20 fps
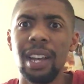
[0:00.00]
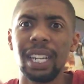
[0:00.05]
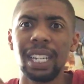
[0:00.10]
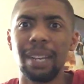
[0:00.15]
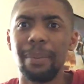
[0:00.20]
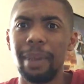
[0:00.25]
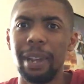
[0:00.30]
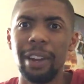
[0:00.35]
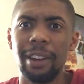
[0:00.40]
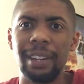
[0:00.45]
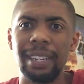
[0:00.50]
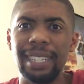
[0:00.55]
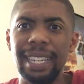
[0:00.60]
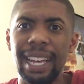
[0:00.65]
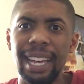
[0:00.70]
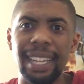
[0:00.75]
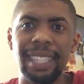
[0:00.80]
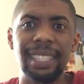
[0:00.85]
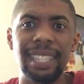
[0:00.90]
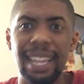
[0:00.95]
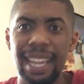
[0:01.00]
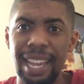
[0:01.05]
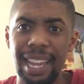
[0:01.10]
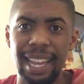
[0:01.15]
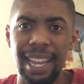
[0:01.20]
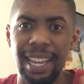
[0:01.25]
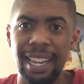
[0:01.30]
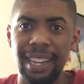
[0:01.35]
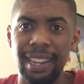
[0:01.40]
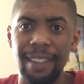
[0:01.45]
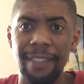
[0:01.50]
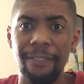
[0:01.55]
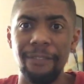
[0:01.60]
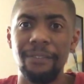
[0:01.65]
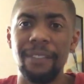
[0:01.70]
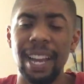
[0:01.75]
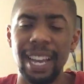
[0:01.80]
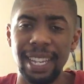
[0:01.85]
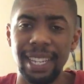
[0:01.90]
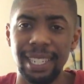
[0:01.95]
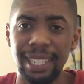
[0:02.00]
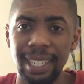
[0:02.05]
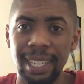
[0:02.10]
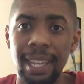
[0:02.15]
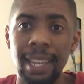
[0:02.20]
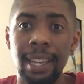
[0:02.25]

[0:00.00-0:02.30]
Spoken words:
comparing dicks and fight